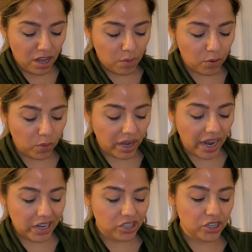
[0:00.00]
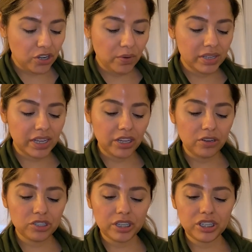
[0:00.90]
But what I do is I
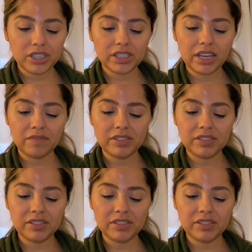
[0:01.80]
usually just give